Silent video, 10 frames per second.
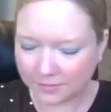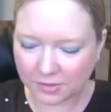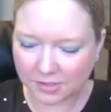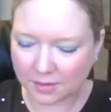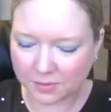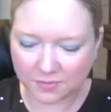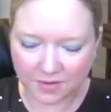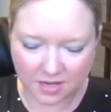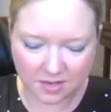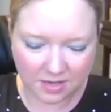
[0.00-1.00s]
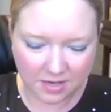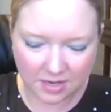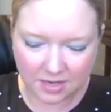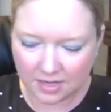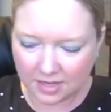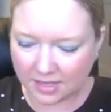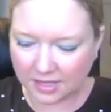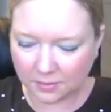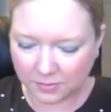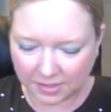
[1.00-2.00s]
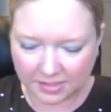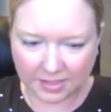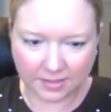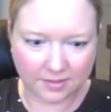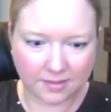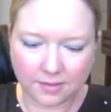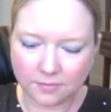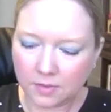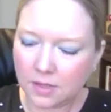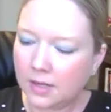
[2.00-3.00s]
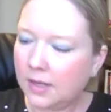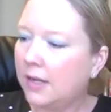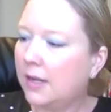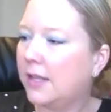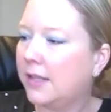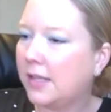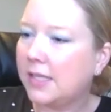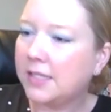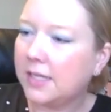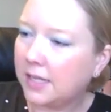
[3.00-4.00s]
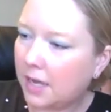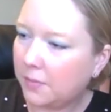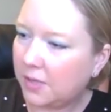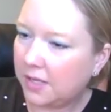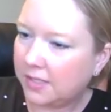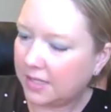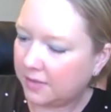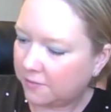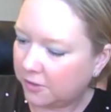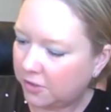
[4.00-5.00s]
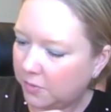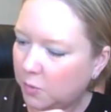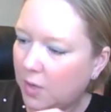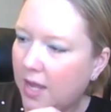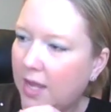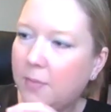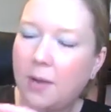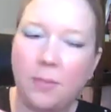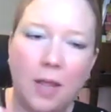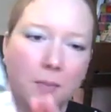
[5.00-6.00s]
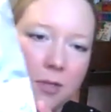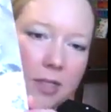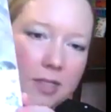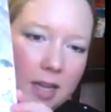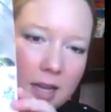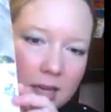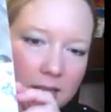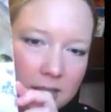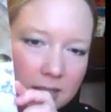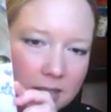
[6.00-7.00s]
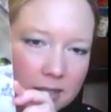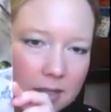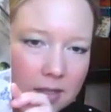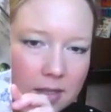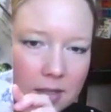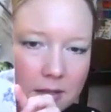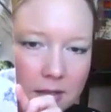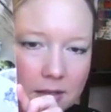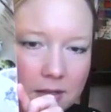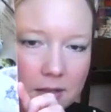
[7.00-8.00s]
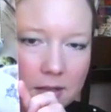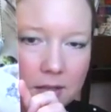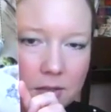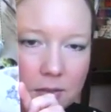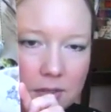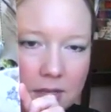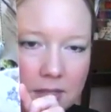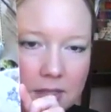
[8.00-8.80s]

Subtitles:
just thought it was fun. And I think it was on sale. So, and the last thing I got was In Friendship's Way by Blackbird Designs. This is on